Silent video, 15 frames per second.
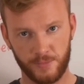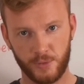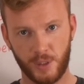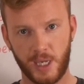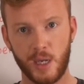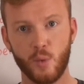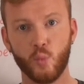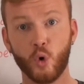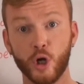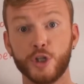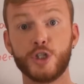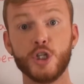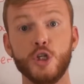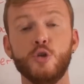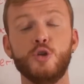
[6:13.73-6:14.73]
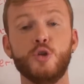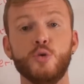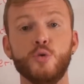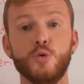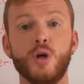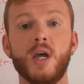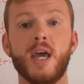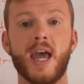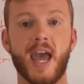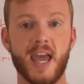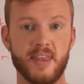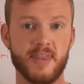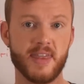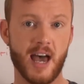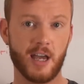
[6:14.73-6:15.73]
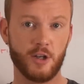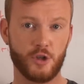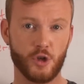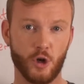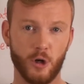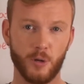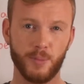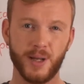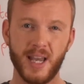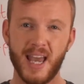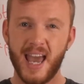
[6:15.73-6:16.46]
Okay, what do you do in that job?